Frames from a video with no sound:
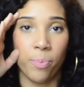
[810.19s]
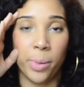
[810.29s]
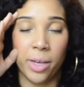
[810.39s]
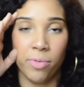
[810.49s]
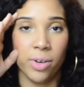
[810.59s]

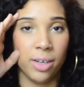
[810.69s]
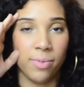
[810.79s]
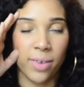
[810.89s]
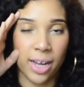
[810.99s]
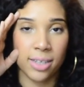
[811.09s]
beat really
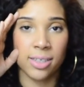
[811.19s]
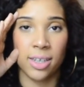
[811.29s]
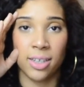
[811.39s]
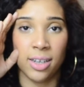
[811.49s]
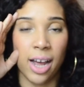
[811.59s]
fast,
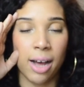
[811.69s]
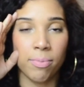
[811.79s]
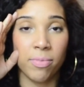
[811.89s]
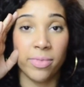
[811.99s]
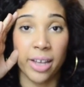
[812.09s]
and
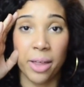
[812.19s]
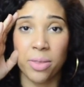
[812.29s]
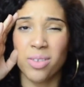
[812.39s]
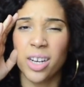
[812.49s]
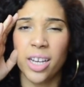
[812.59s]
I'm
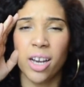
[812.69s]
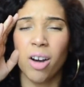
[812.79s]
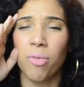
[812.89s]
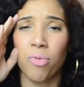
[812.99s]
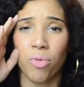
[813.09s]
deathly
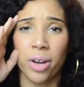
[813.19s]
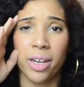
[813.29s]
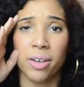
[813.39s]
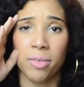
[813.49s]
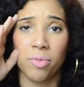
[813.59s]

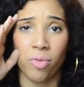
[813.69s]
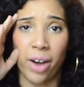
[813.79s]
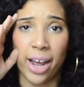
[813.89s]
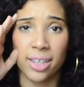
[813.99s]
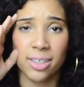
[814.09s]
afraid of
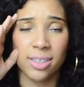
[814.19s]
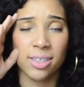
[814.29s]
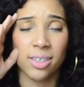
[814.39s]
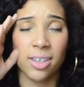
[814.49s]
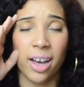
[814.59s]

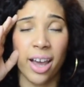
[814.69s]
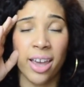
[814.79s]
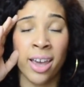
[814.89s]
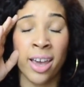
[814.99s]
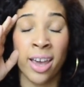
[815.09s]
rats. I
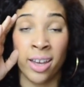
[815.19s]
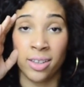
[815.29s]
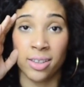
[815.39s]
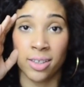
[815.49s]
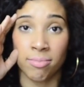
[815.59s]

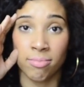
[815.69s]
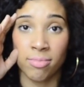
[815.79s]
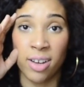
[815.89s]
hate them.